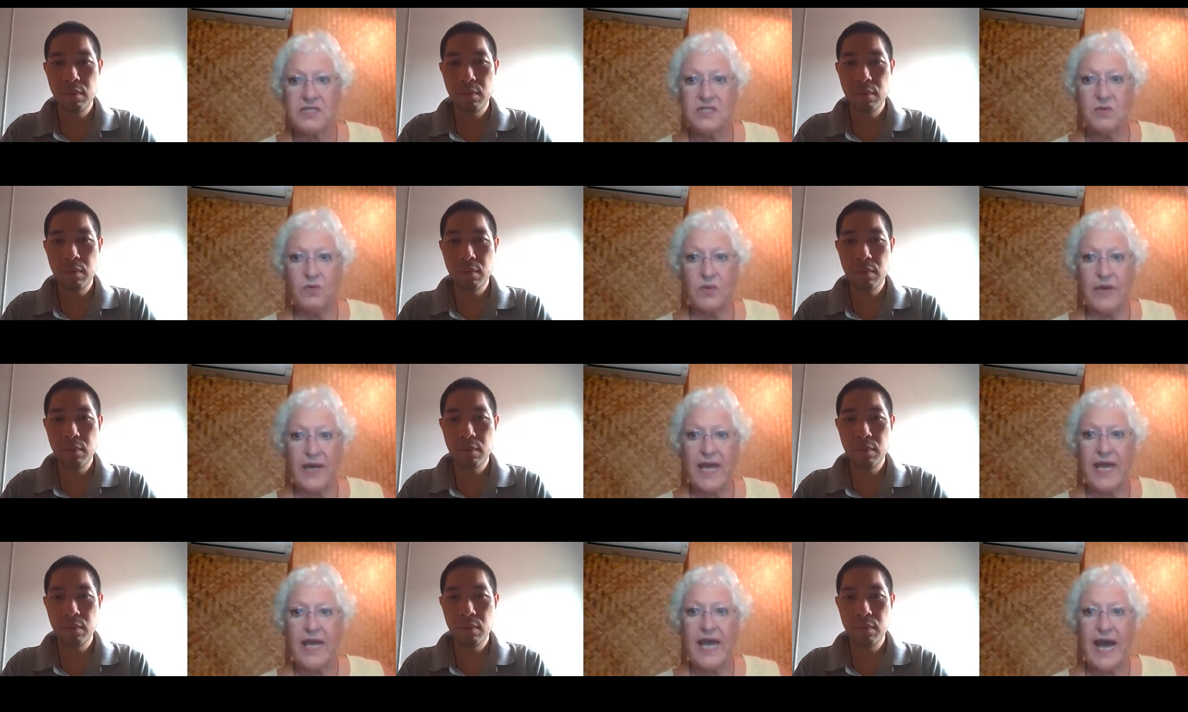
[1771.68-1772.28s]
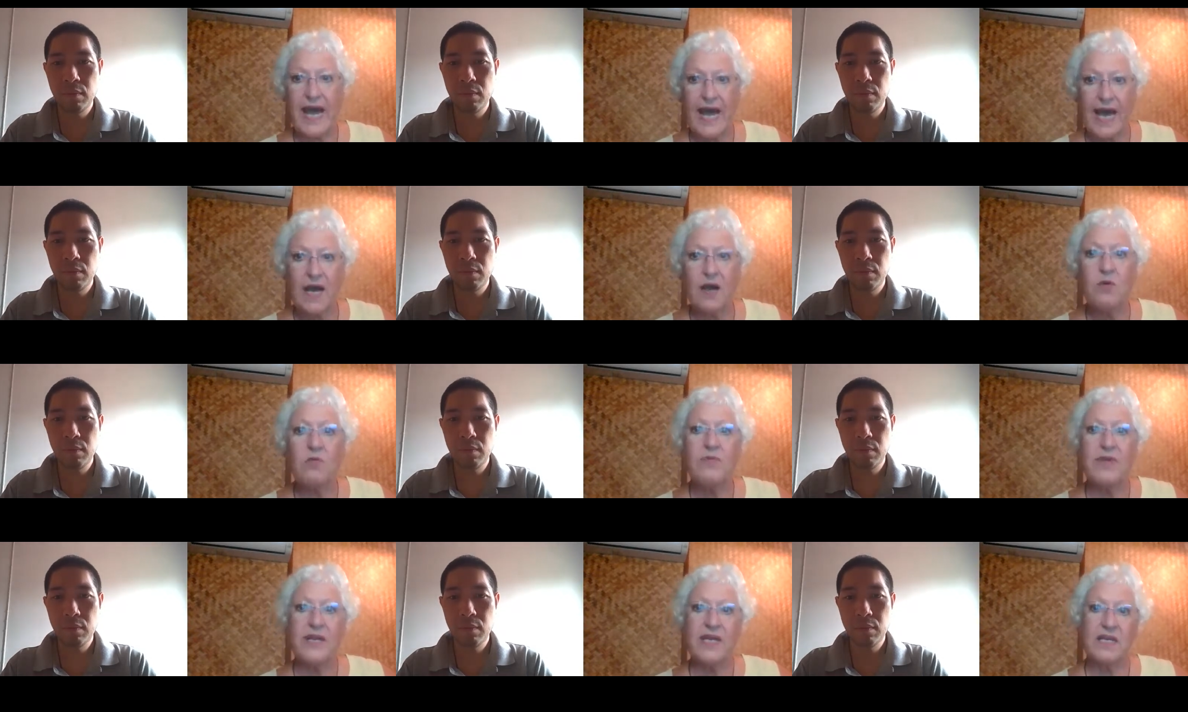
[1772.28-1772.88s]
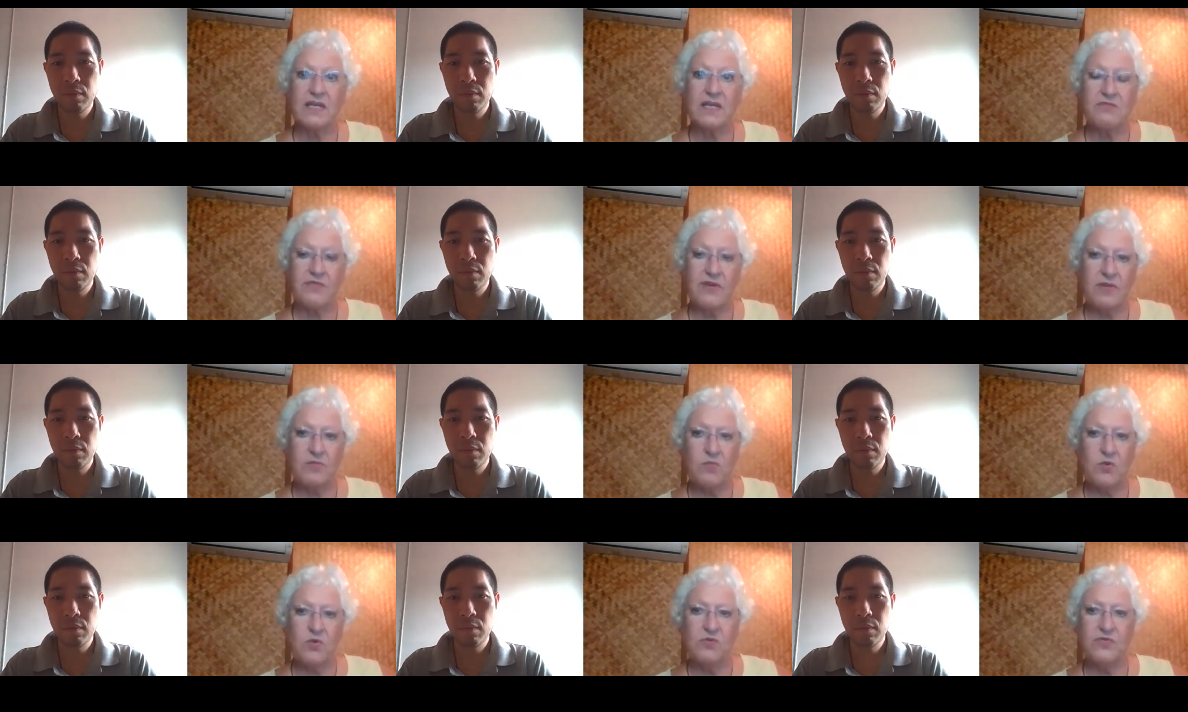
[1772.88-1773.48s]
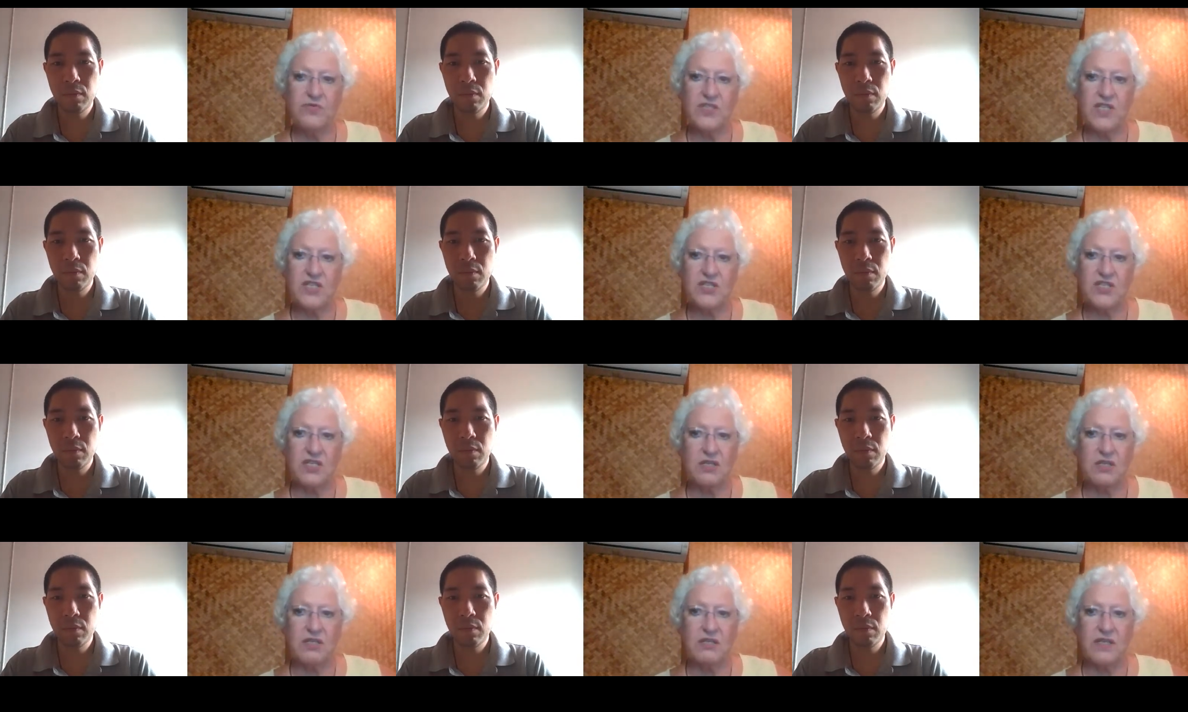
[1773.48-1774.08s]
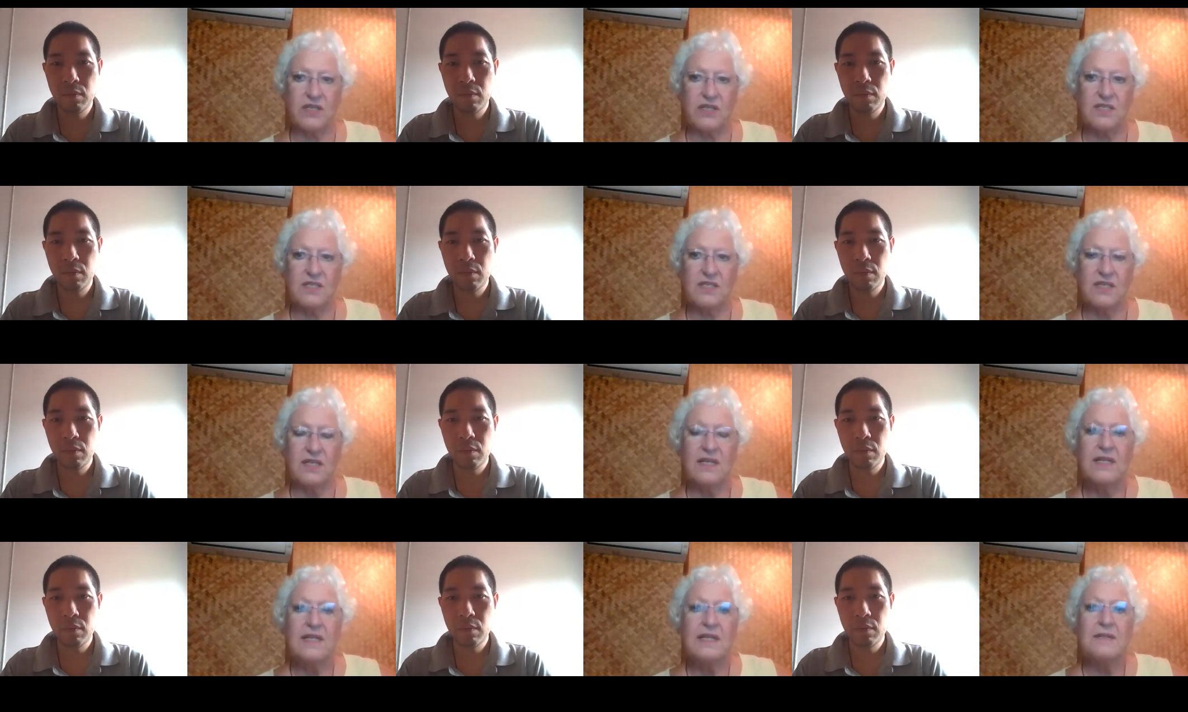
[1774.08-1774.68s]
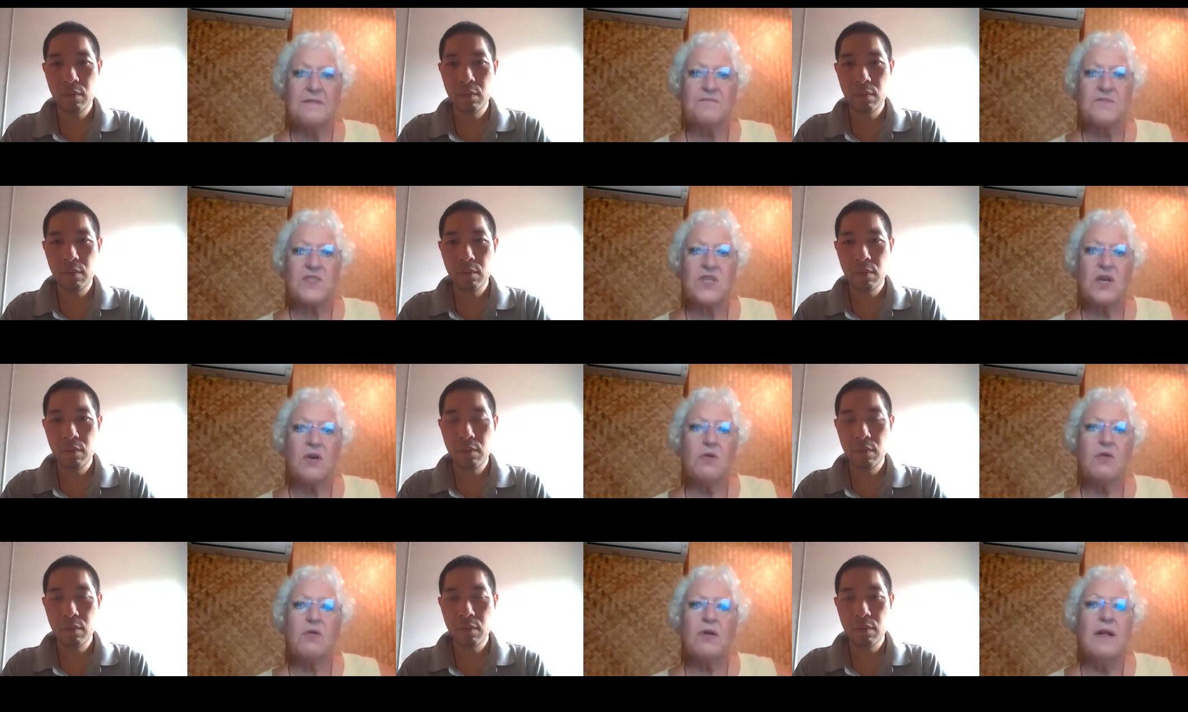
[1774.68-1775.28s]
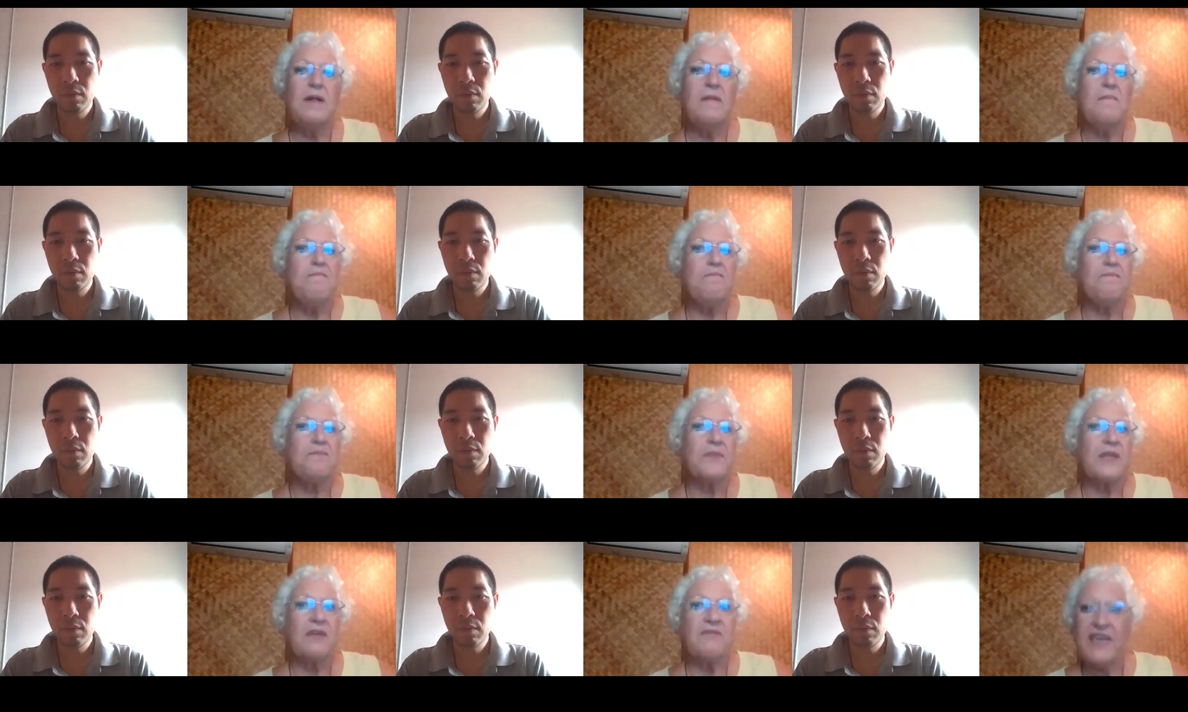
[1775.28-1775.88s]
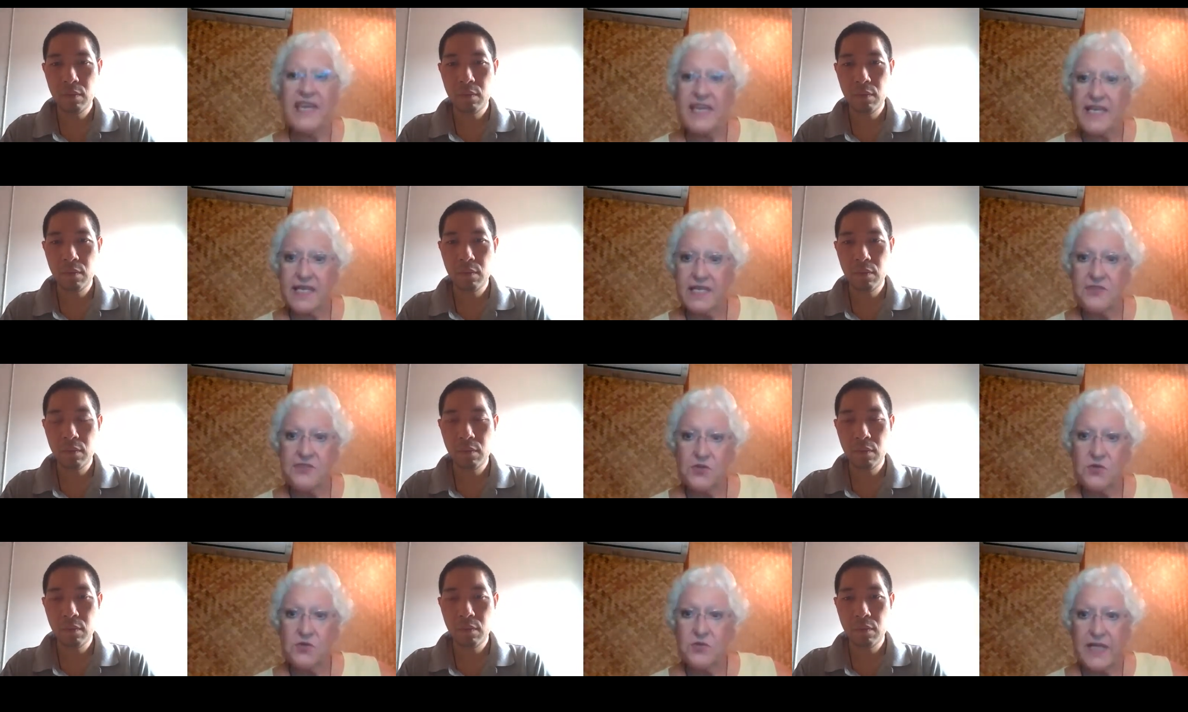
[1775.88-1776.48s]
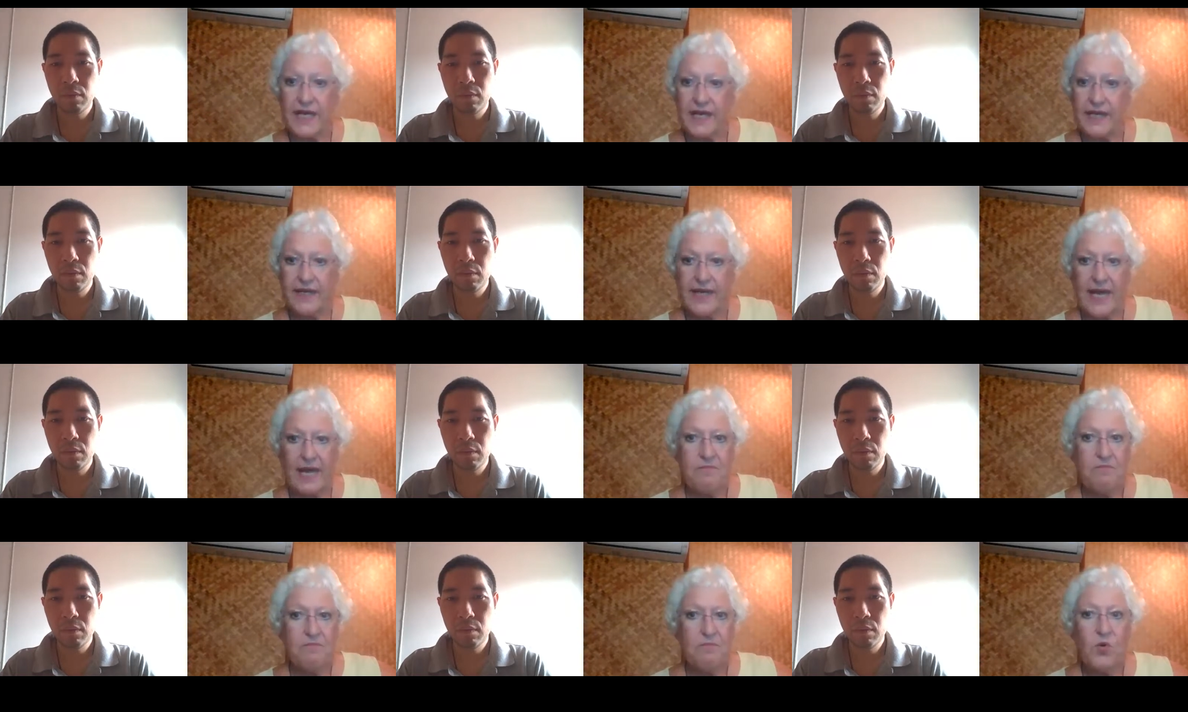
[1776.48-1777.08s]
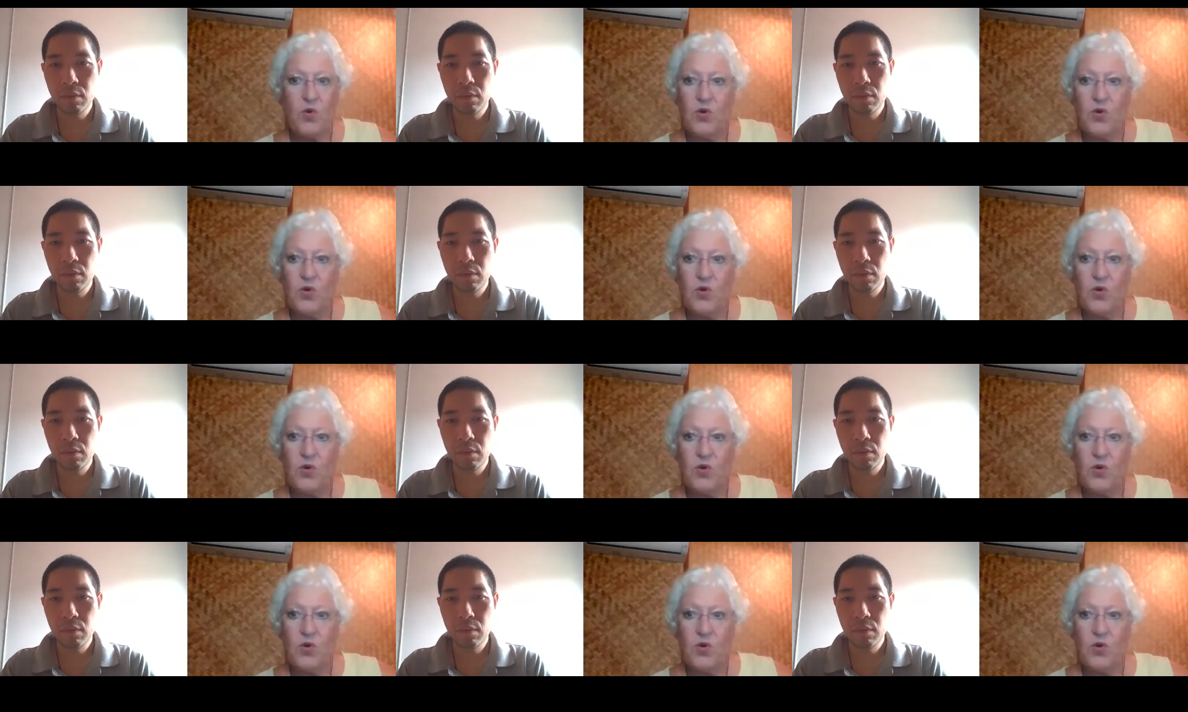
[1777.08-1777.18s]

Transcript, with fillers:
Speaker 1: us a way how we can remove the chakras. So we can do that. I'm